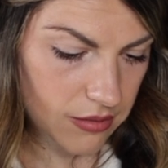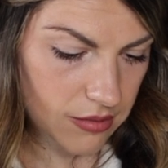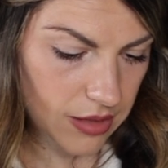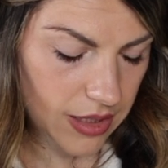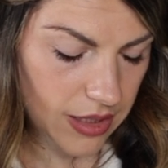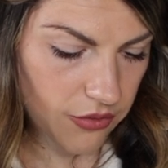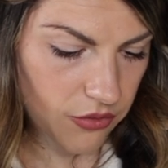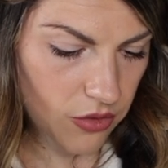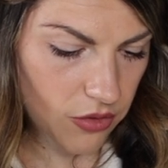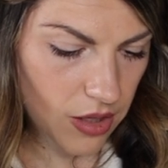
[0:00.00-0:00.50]
Like
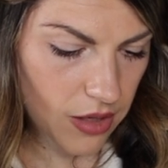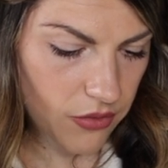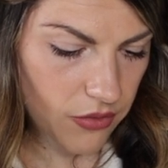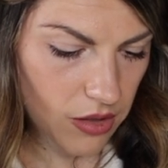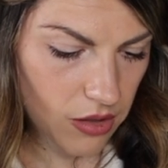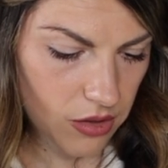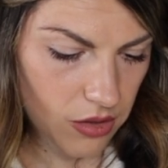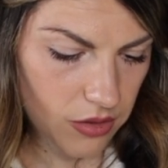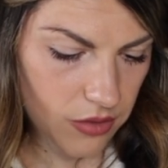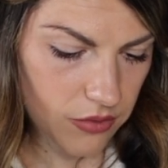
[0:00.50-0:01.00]
if you have a
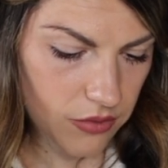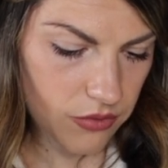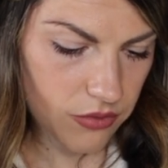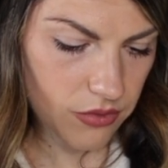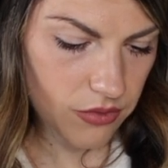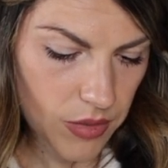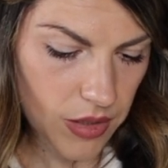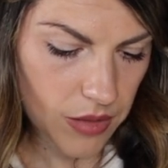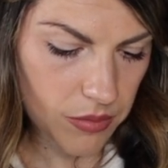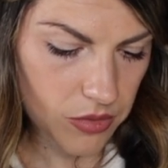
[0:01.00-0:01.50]
lot of
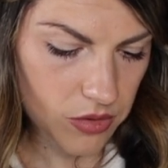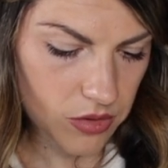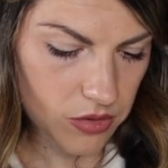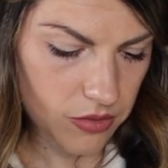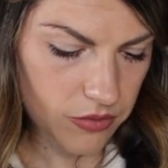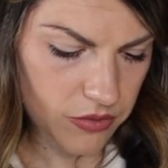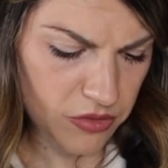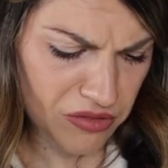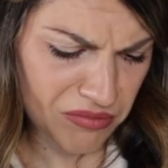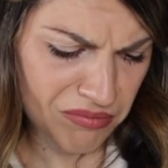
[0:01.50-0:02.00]
people
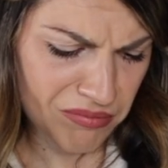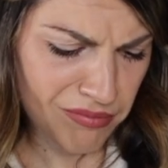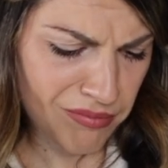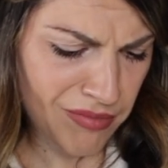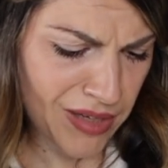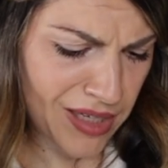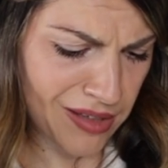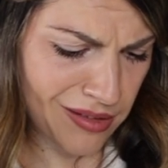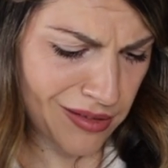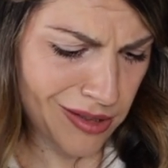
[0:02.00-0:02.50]
over,
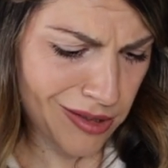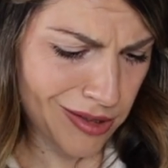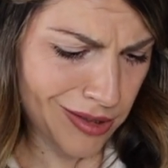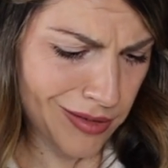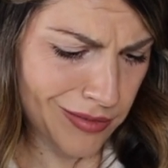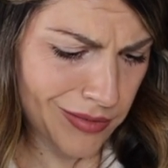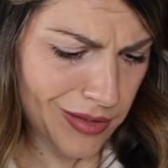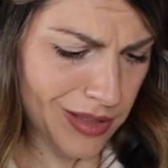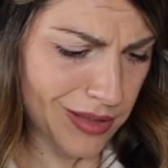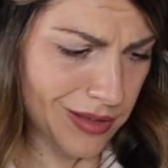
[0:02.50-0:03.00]
make a lot,
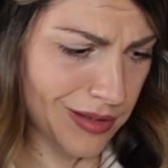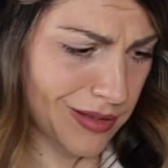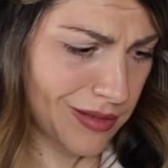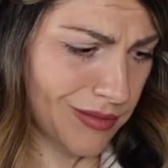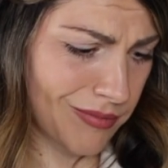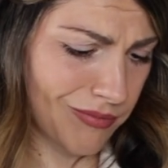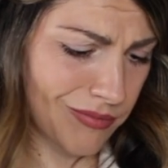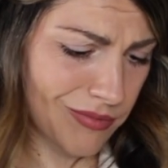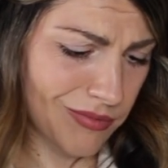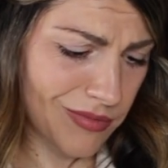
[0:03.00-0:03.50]
because
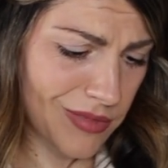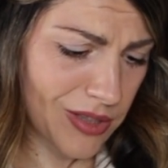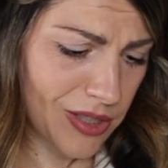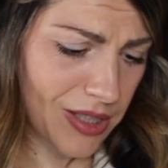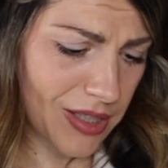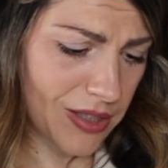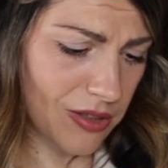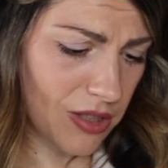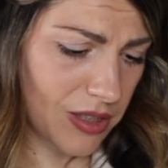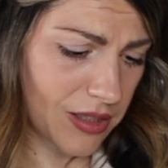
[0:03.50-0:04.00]
look
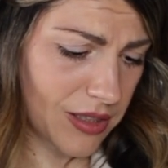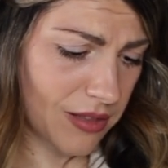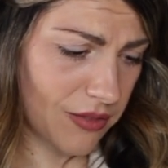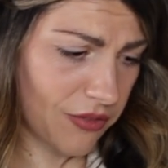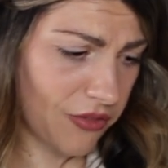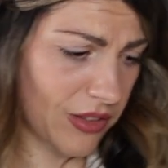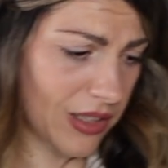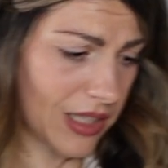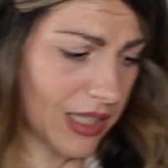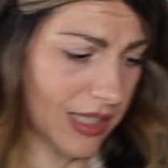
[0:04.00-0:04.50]
at all the
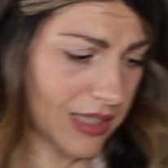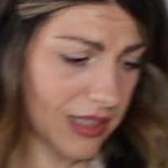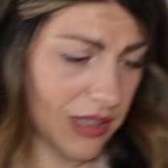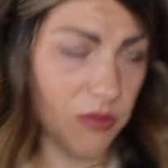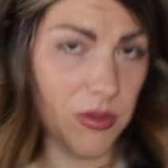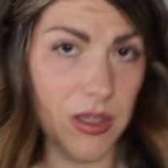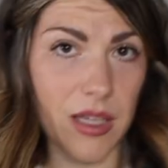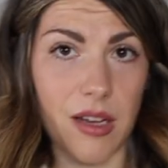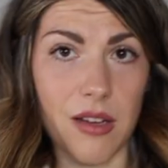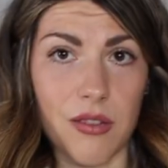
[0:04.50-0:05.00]
filling that
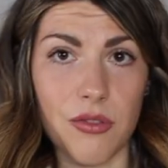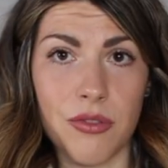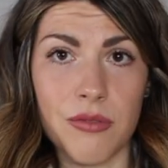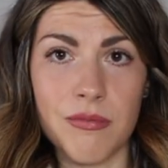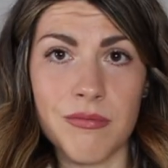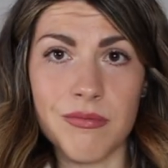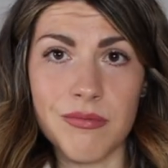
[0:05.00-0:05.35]
we have.